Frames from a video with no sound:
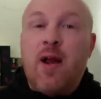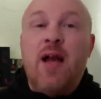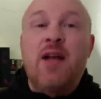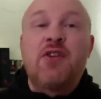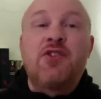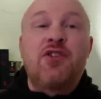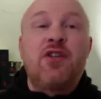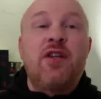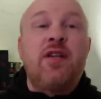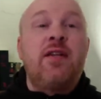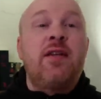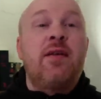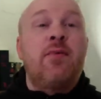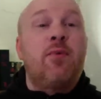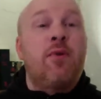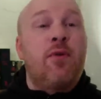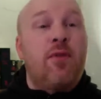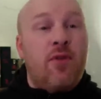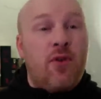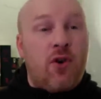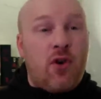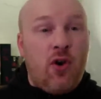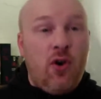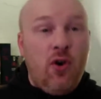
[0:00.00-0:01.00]
as she did
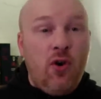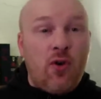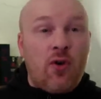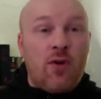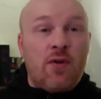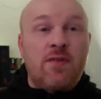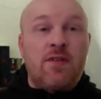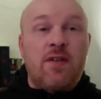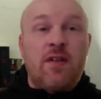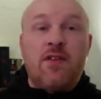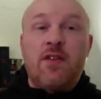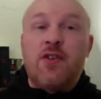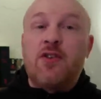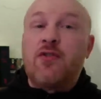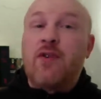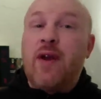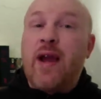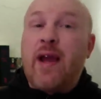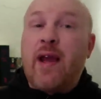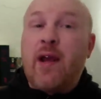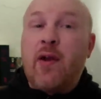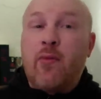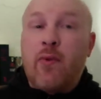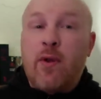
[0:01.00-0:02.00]
with the girls in The
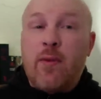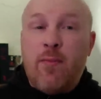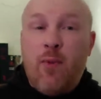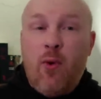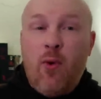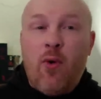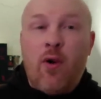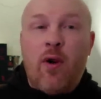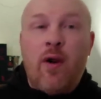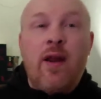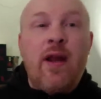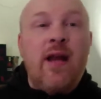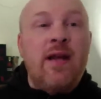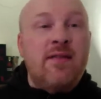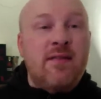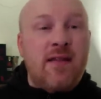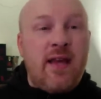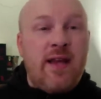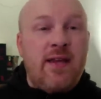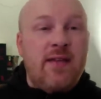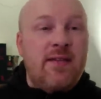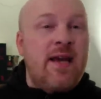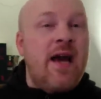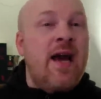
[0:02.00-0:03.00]
Dragon Reborn as
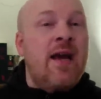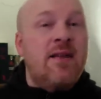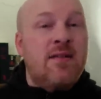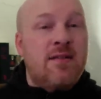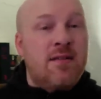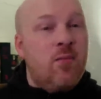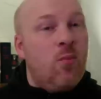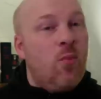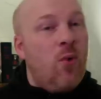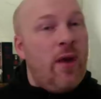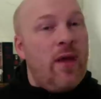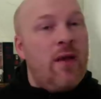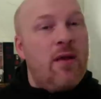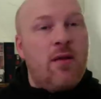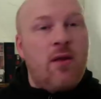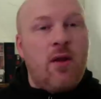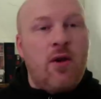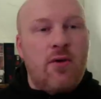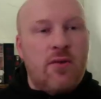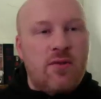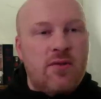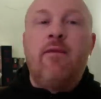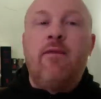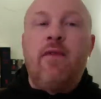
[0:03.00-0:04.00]
they attack some White
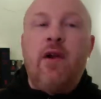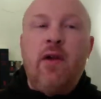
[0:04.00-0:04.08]
Cloaks.